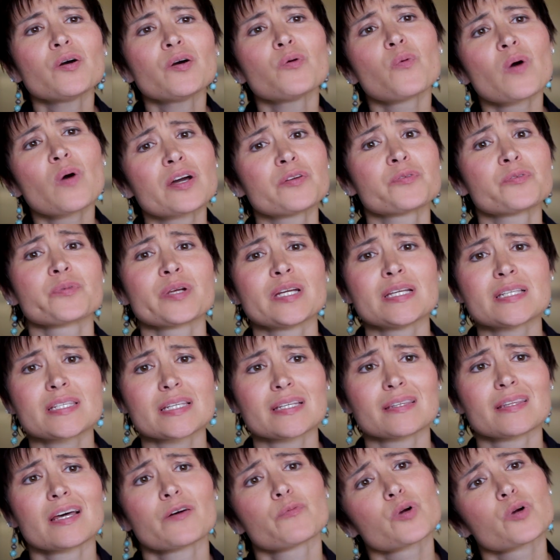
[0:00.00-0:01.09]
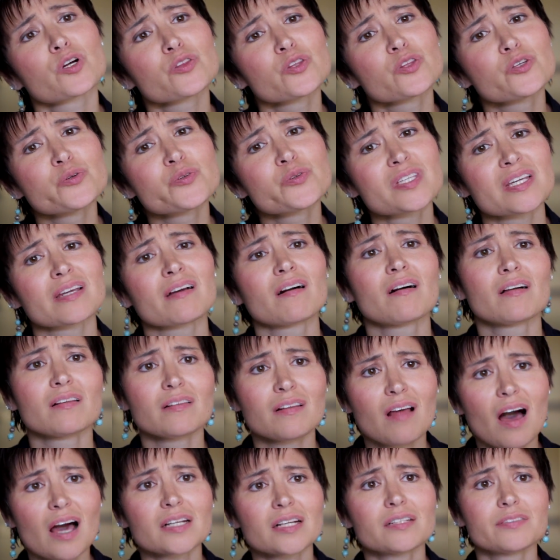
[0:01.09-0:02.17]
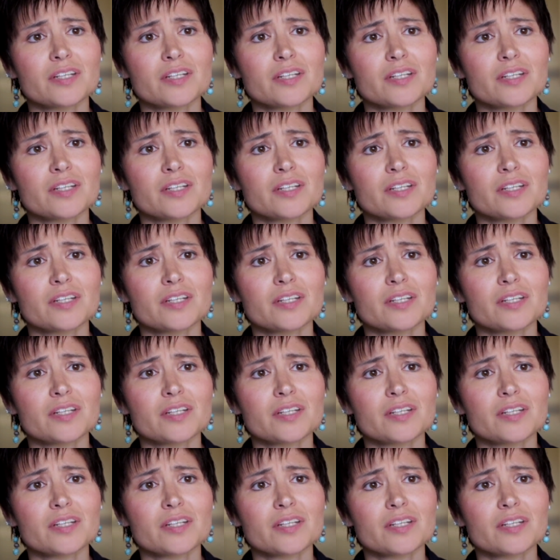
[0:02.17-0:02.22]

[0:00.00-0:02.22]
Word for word: know one reason that we're losing a lot